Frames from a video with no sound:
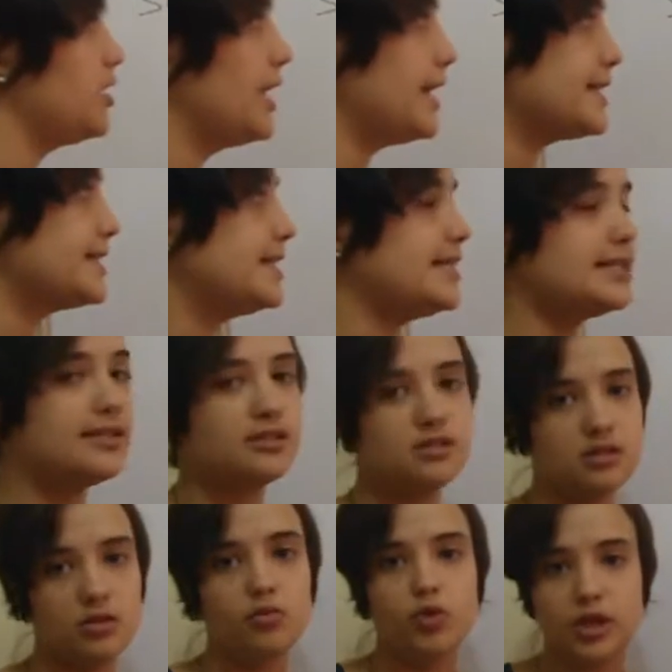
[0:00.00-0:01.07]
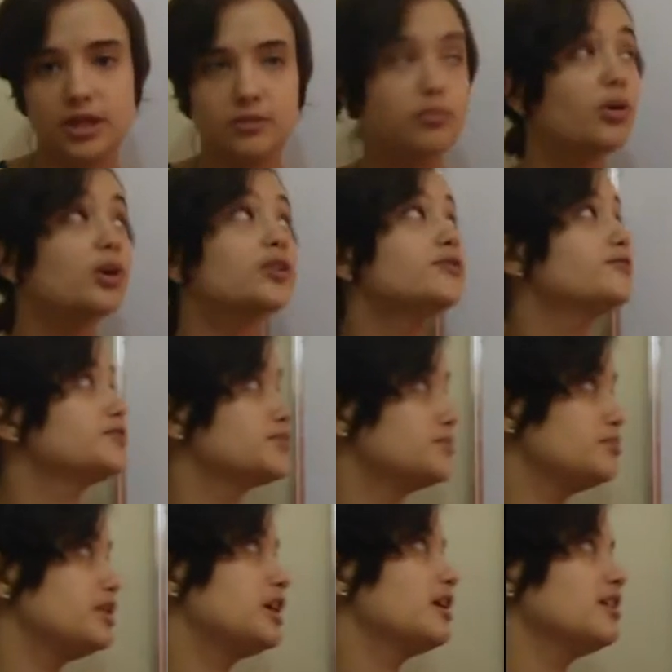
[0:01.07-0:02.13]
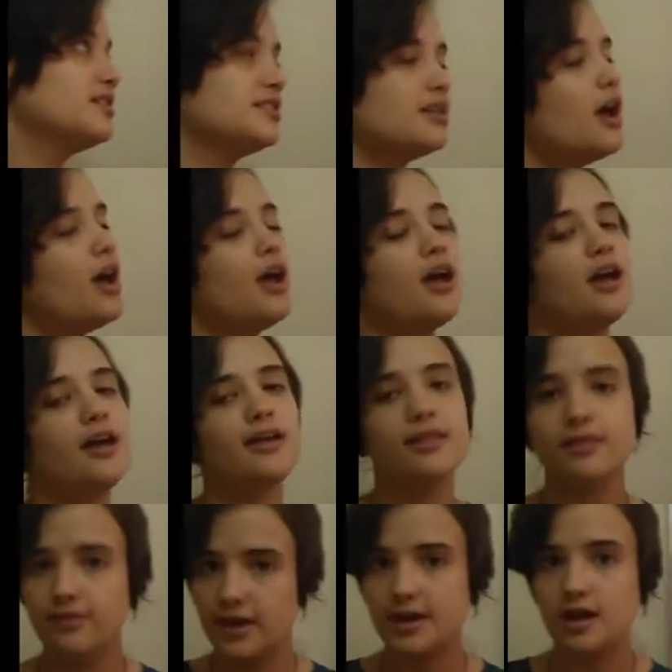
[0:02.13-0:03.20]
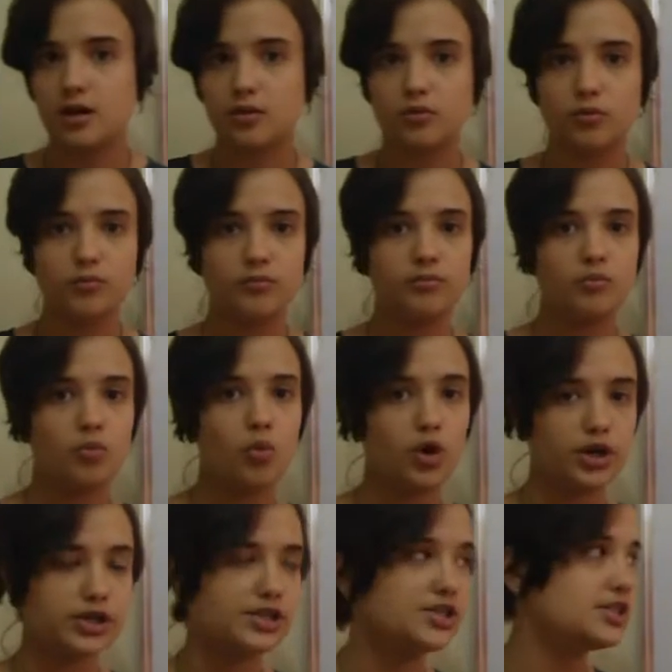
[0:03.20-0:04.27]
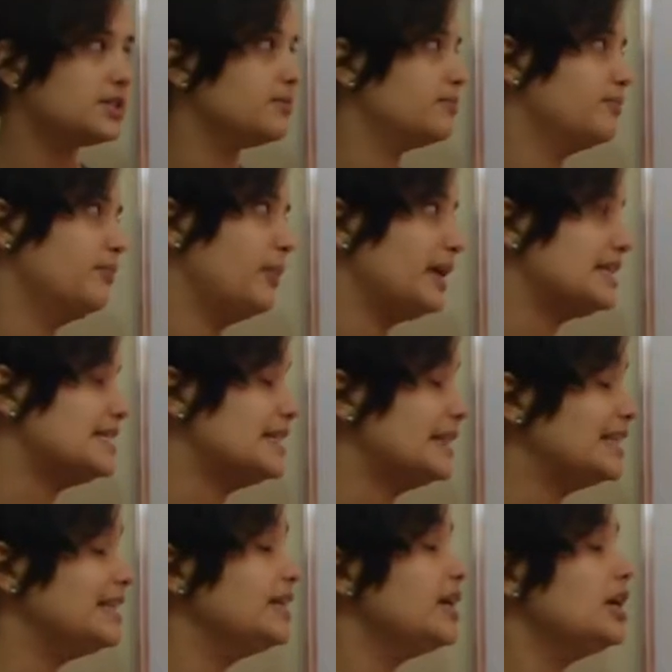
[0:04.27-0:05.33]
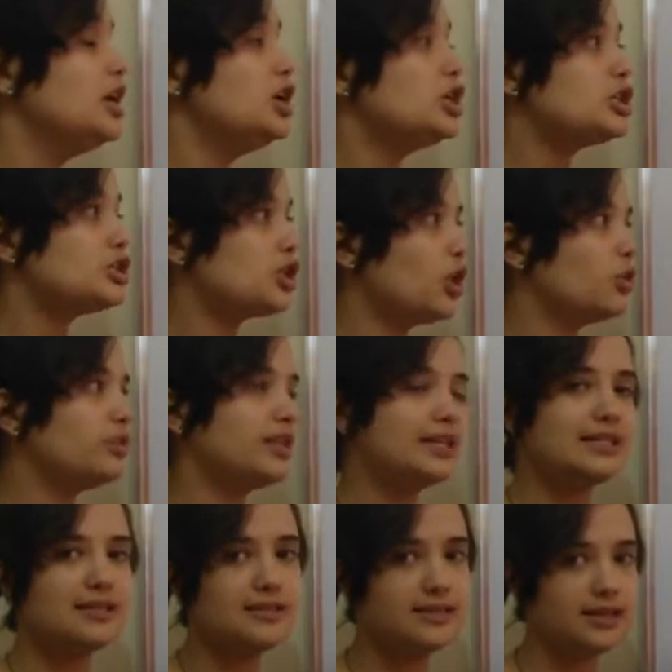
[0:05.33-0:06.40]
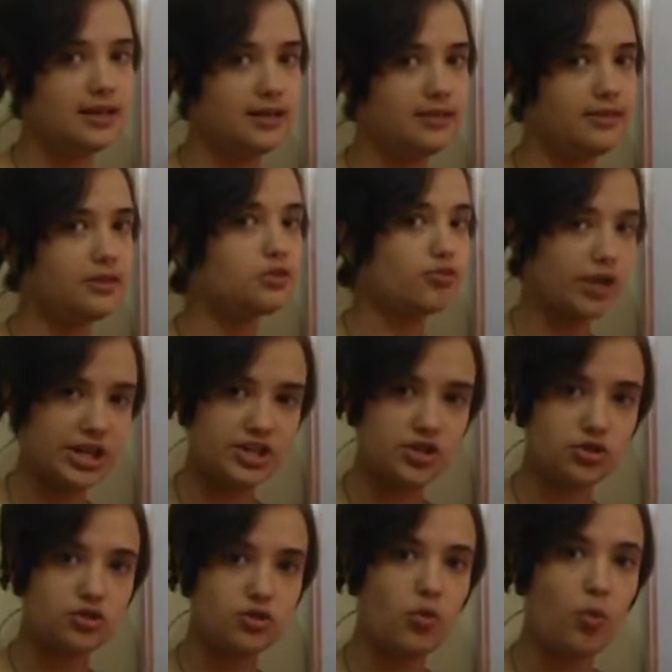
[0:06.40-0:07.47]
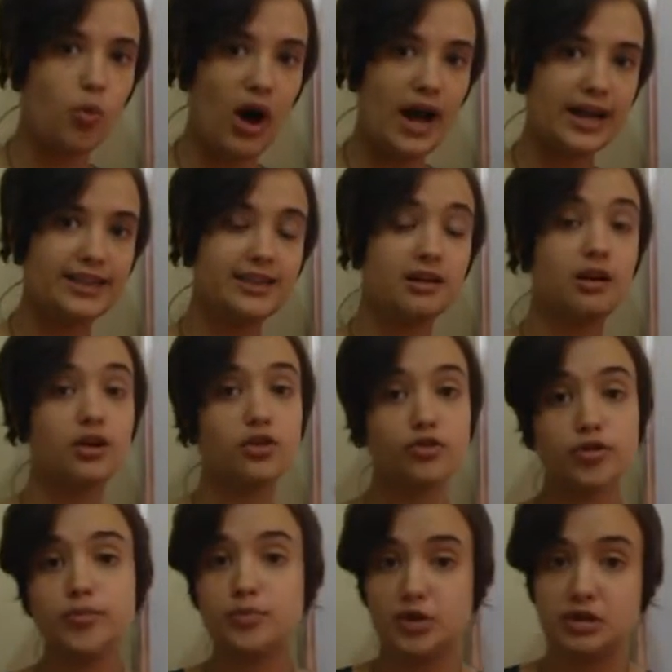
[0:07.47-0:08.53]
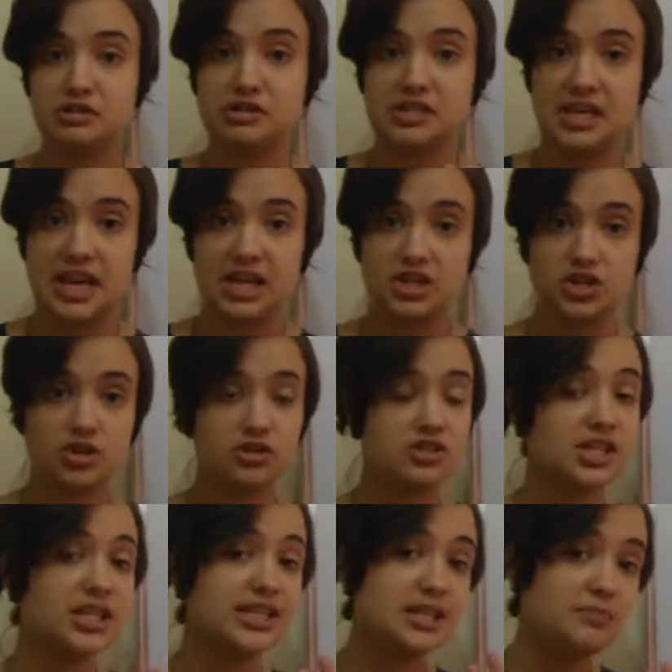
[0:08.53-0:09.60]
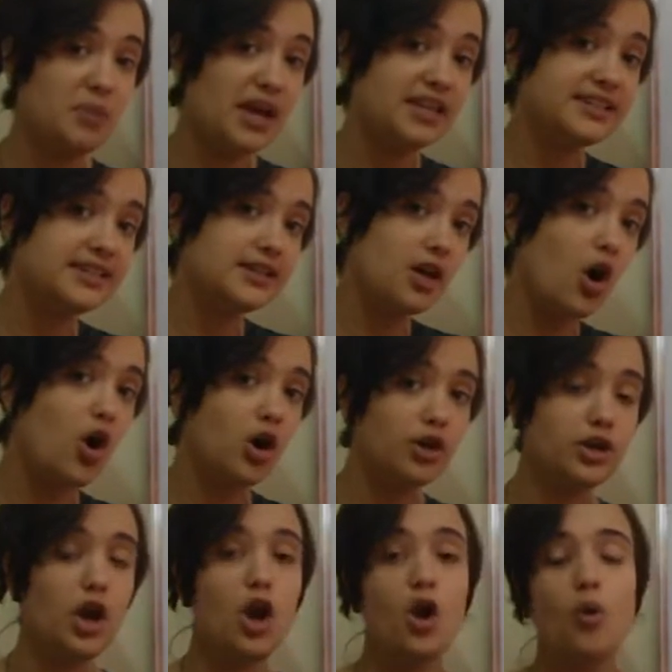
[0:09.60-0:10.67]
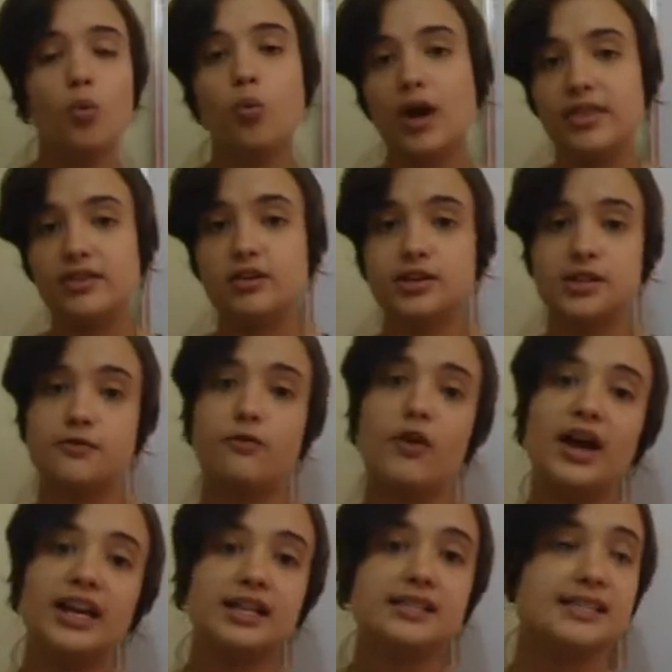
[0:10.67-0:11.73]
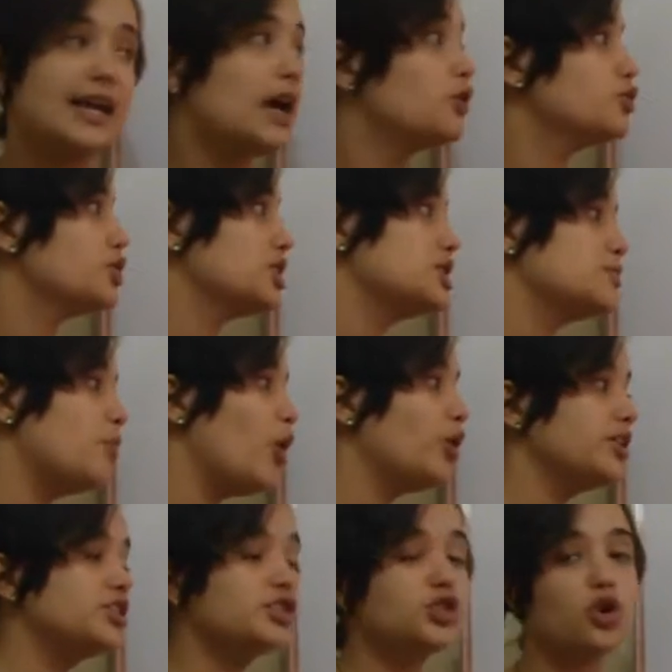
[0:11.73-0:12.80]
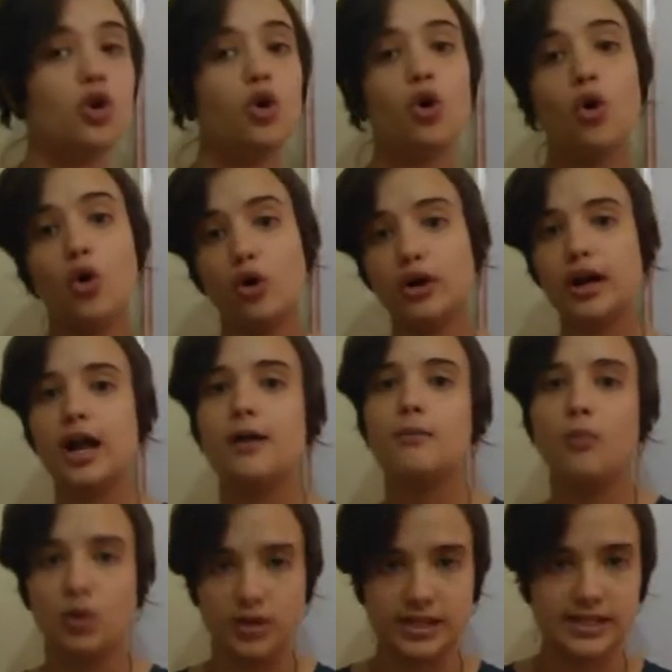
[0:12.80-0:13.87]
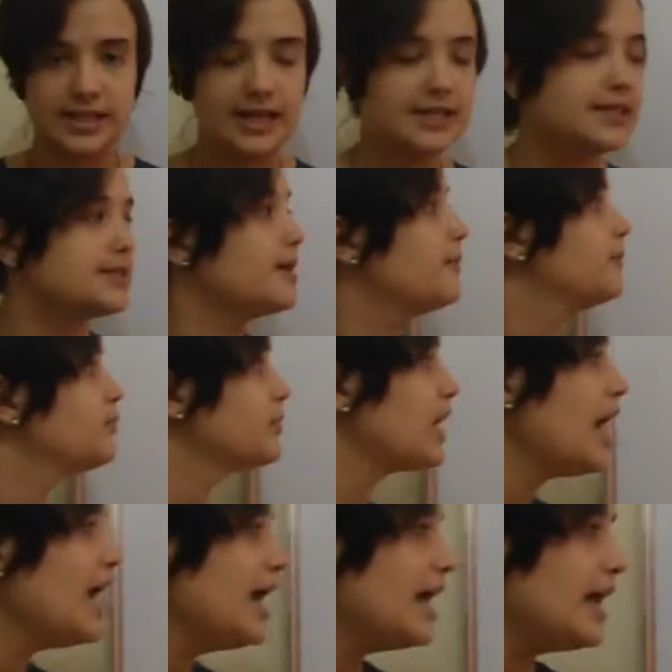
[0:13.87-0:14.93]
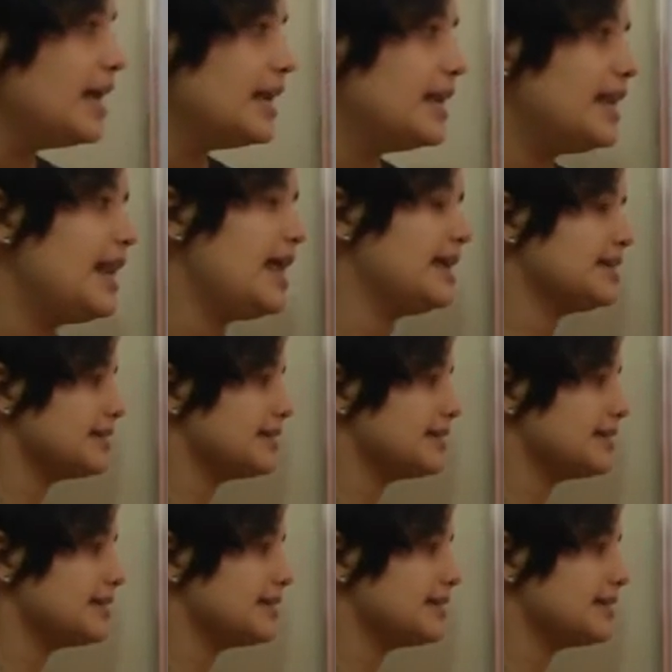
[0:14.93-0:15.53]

exist within verbs because they are words, basically. So this is the reason why there are 3 pronunciations, depending on whether the final sound is voiced or voiceless. Let's